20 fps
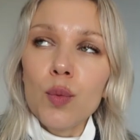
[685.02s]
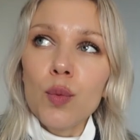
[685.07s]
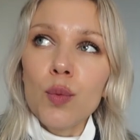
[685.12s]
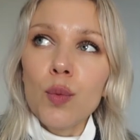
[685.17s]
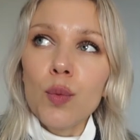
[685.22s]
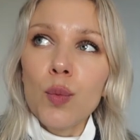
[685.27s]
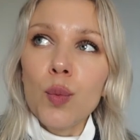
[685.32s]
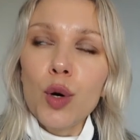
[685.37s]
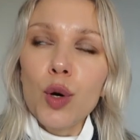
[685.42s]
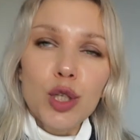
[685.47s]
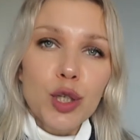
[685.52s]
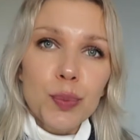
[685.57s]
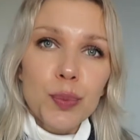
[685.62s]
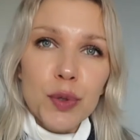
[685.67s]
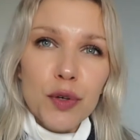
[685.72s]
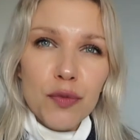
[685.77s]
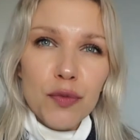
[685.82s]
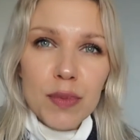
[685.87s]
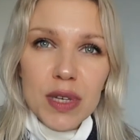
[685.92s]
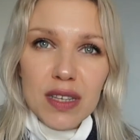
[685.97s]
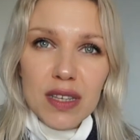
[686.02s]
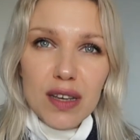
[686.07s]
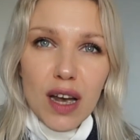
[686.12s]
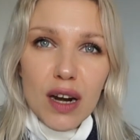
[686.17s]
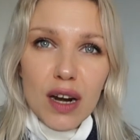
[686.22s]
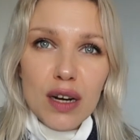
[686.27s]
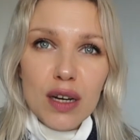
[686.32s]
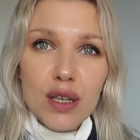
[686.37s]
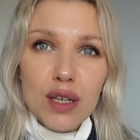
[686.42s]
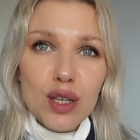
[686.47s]
waterproof
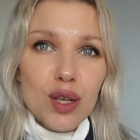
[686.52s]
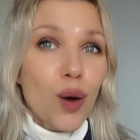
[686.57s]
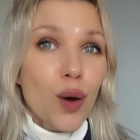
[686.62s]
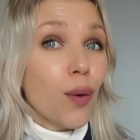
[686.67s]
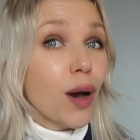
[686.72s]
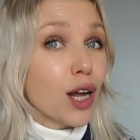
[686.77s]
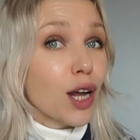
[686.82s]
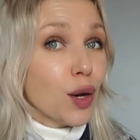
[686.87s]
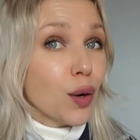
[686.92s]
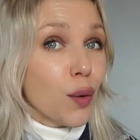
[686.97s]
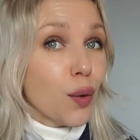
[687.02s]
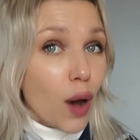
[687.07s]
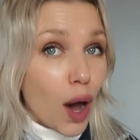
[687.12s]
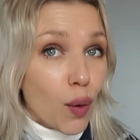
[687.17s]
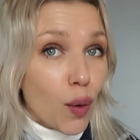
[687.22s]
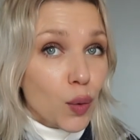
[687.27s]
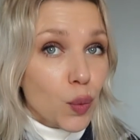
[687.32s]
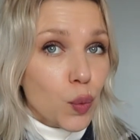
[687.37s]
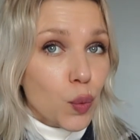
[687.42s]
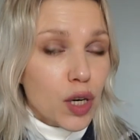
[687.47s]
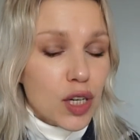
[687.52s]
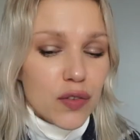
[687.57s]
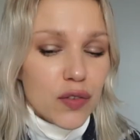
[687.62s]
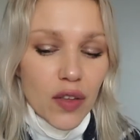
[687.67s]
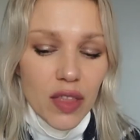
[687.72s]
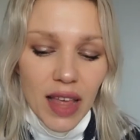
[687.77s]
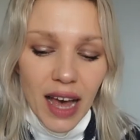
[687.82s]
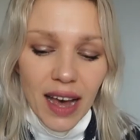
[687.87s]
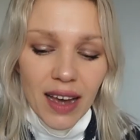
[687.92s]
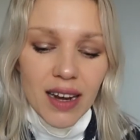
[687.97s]
mascara, so I don't know how it works for
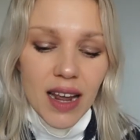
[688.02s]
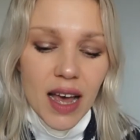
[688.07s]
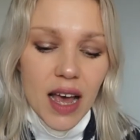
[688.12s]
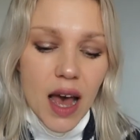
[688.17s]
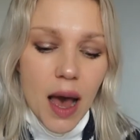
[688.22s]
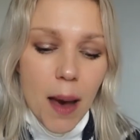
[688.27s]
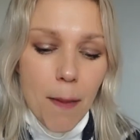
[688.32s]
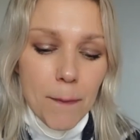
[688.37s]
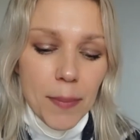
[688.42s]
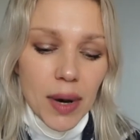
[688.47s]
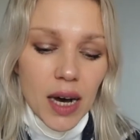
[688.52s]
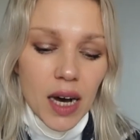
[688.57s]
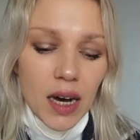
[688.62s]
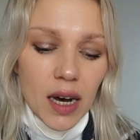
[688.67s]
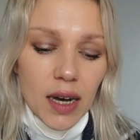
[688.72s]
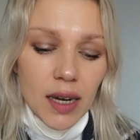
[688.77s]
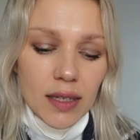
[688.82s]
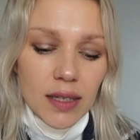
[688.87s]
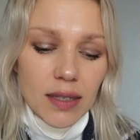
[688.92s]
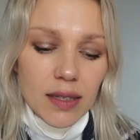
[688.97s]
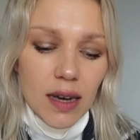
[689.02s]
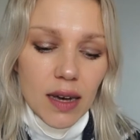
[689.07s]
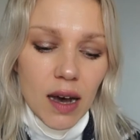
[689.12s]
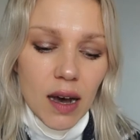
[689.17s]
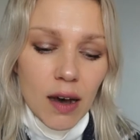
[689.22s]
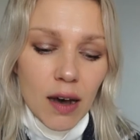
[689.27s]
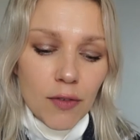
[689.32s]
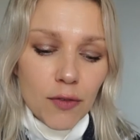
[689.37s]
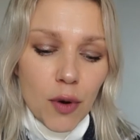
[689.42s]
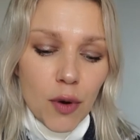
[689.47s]
that, but
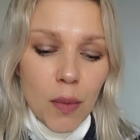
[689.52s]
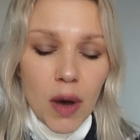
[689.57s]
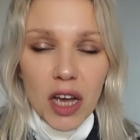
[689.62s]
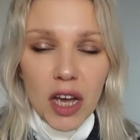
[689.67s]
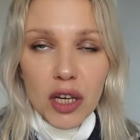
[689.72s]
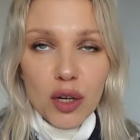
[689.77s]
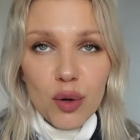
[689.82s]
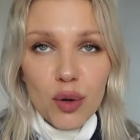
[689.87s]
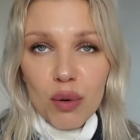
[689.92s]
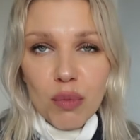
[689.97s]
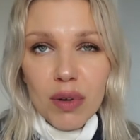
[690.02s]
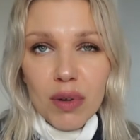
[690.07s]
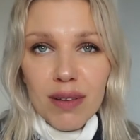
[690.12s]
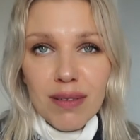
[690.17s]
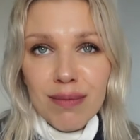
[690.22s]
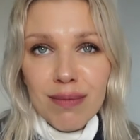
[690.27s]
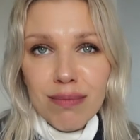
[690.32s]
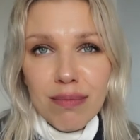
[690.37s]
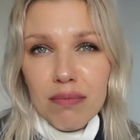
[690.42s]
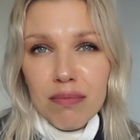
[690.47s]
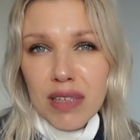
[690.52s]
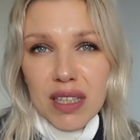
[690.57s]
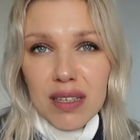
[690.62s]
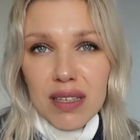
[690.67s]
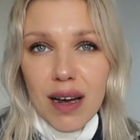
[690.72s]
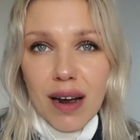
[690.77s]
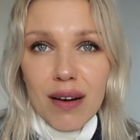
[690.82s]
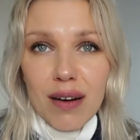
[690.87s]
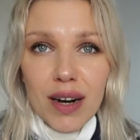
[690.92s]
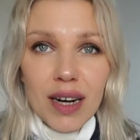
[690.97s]
for my normal
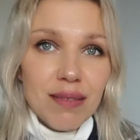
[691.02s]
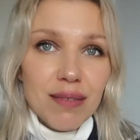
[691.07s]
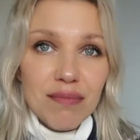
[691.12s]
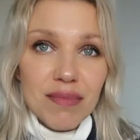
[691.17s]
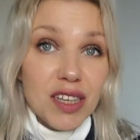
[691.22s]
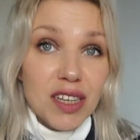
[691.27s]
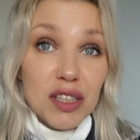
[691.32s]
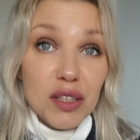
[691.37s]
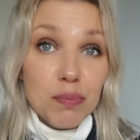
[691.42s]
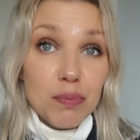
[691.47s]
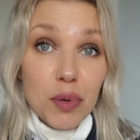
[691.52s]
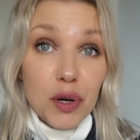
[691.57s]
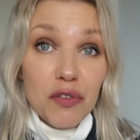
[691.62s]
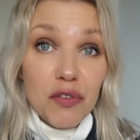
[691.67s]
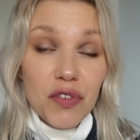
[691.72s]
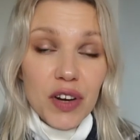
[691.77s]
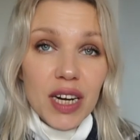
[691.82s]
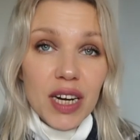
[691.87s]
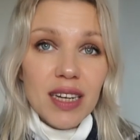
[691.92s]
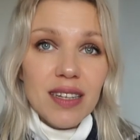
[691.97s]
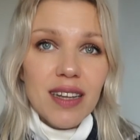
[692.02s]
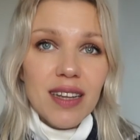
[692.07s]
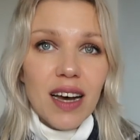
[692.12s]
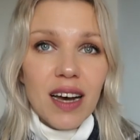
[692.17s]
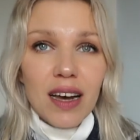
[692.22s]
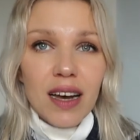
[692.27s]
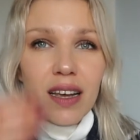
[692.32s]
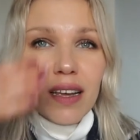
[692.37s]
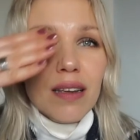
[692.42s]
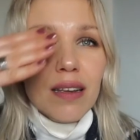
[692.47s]
mascara it's perfect.
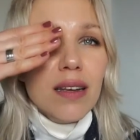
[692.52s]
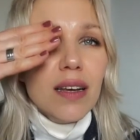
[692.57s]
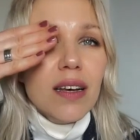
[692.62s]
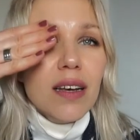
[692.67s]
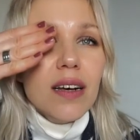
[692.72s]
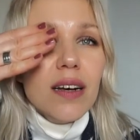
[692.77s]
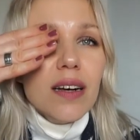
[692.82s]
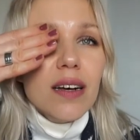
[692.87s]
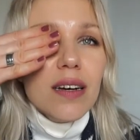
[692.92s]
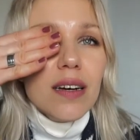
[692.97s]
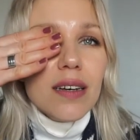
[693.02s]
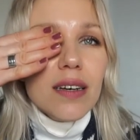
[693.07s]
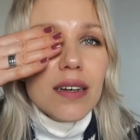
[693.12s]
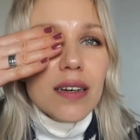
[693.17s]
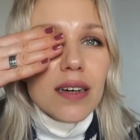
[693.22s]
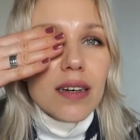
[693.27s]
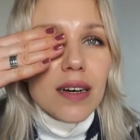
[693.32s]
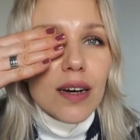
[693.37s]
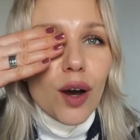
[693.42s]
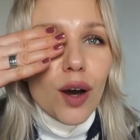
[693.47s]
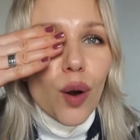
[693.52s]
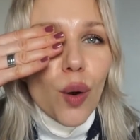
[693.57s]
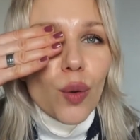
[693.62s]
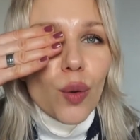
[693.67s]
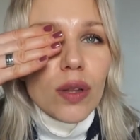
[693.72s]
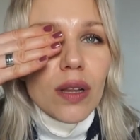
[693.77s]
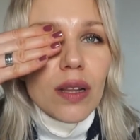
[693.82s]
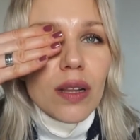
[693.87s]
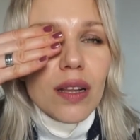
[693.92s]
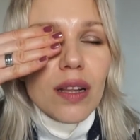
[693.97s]
I hold
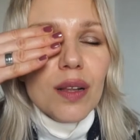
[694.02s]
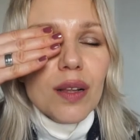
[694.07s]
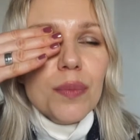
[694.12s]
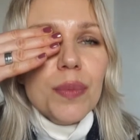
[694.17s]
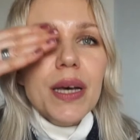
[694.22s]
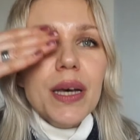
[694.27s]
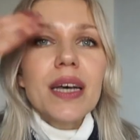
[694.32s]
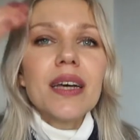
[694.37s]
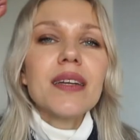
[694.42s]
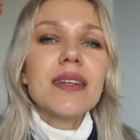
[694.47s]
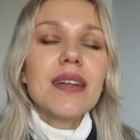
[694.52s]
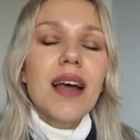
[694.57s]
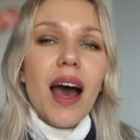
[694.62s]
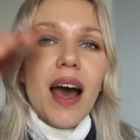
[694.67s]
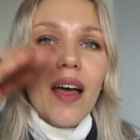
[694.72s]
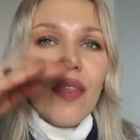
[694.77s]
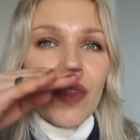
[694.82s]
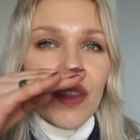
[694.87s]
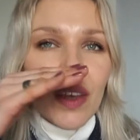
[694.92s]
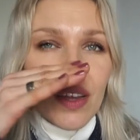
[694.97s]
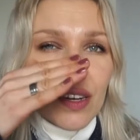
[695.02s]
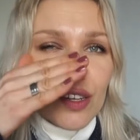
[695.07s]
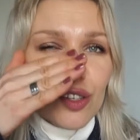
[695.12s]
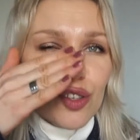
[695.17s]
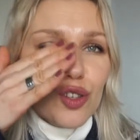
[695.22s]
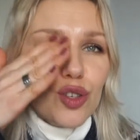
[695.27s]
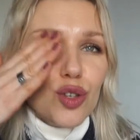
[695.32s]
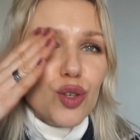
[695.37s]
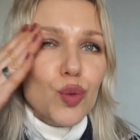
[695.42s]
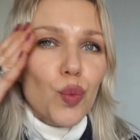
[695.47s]
a little bit and then I
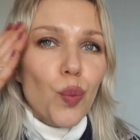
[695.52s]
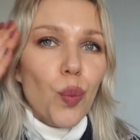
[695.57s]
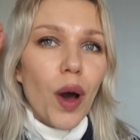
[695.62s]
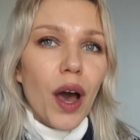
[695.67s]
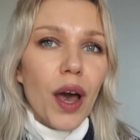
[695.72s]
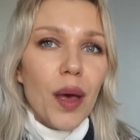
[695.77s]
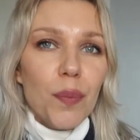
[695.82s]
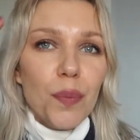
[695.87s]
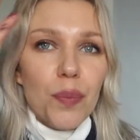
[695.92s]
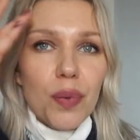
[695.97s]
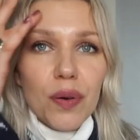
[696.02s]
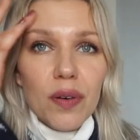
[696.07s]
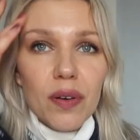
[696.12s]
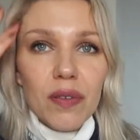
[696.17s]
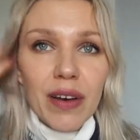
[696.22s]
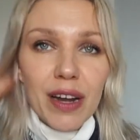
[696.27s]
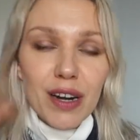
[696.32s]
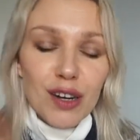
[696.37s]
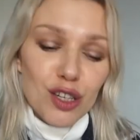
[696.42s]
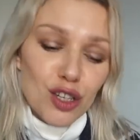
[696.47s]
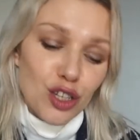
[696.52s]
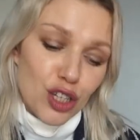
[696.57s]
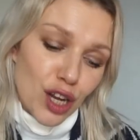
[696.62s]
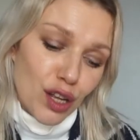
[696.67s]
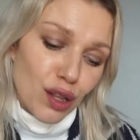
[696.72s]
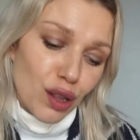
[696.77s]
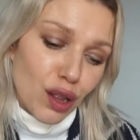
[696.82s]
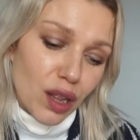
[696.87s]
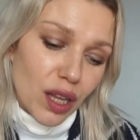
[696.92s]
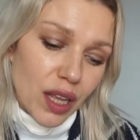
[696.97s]
just wipe very
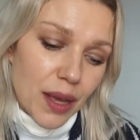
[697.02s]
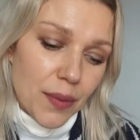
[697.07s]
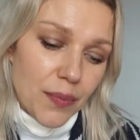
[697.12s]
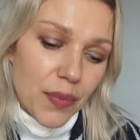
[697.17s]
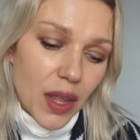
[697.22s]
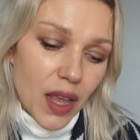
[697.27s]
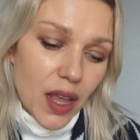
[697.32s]
gently,